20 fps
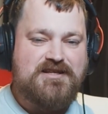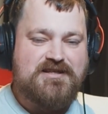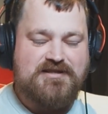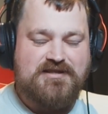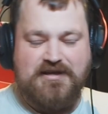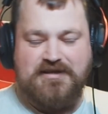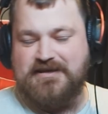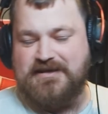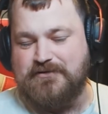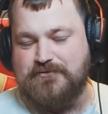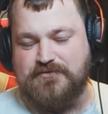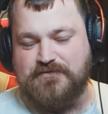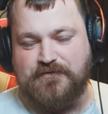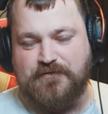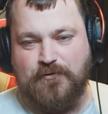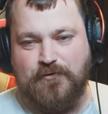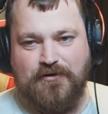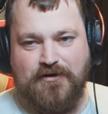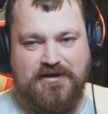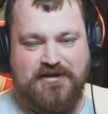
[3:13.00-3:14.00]
I think it was
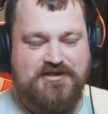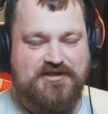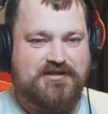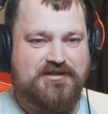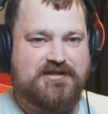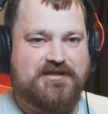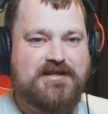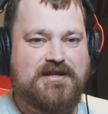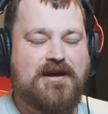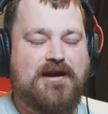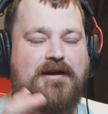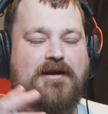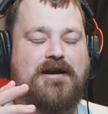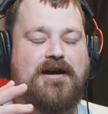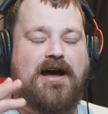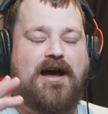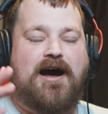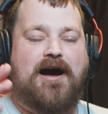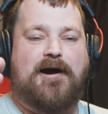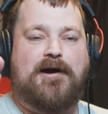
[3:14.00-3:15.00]
4 actually.
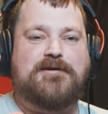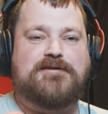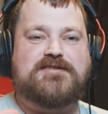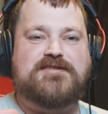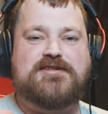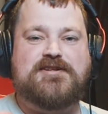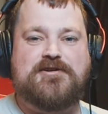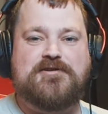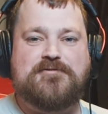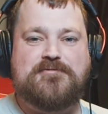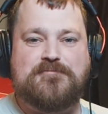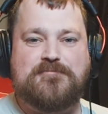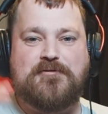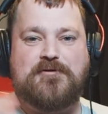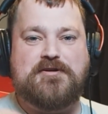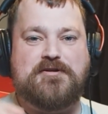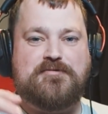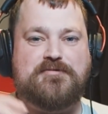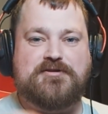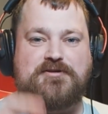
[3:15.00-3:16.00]
So
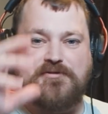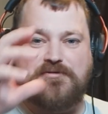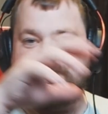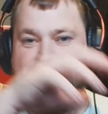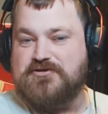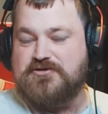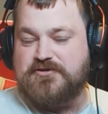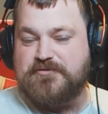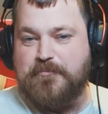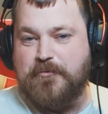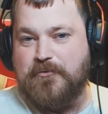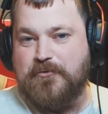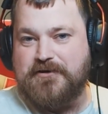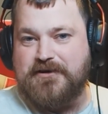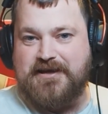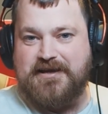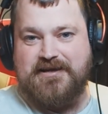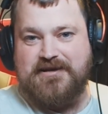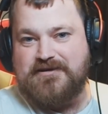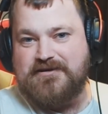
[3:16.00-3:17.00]
what you would do is you spawn
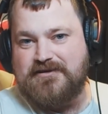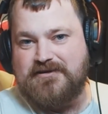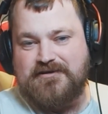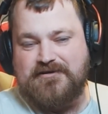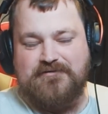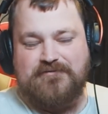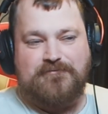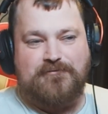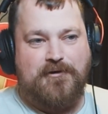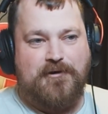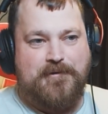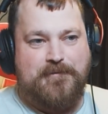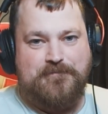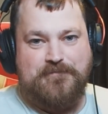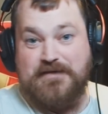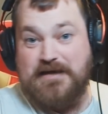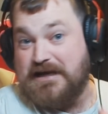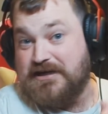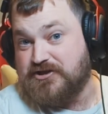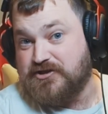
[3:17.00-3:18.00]
in, right,
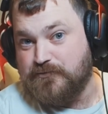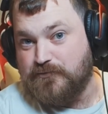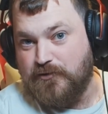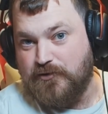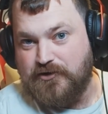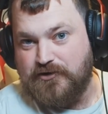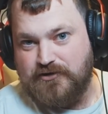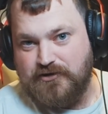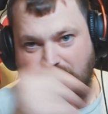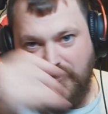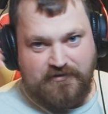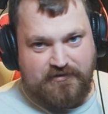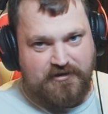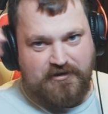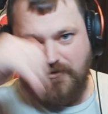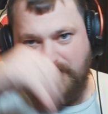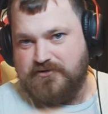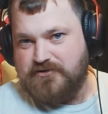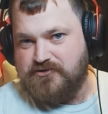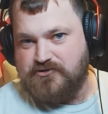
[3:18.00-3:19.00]
as you would, like, you
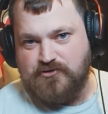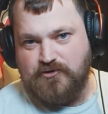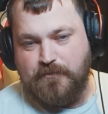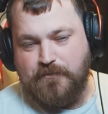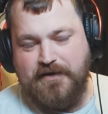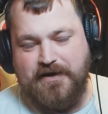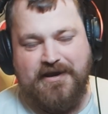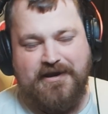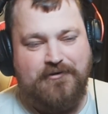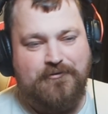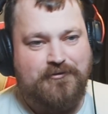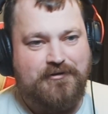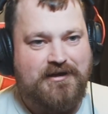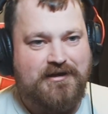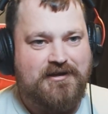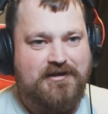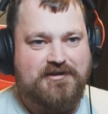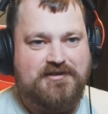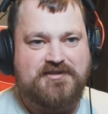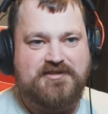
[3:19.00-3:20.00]
know, you drop in, all
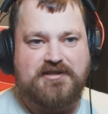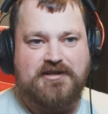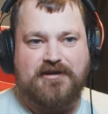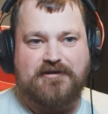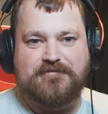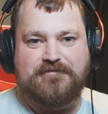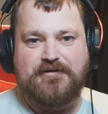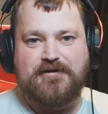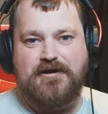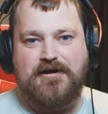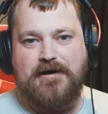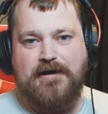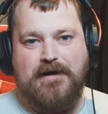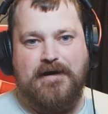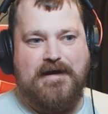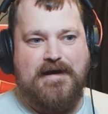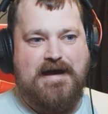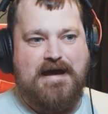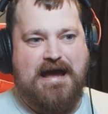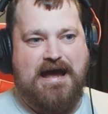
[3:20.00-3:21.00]
that kind of stuff,
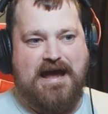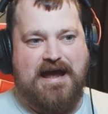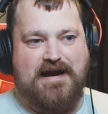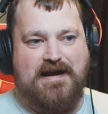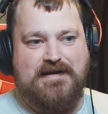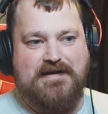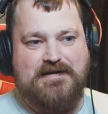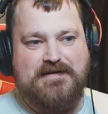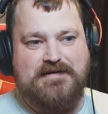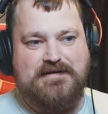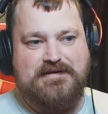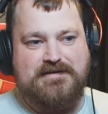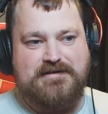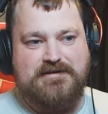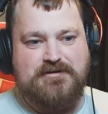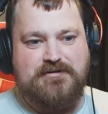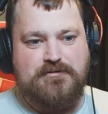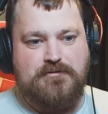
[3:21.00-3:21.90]
and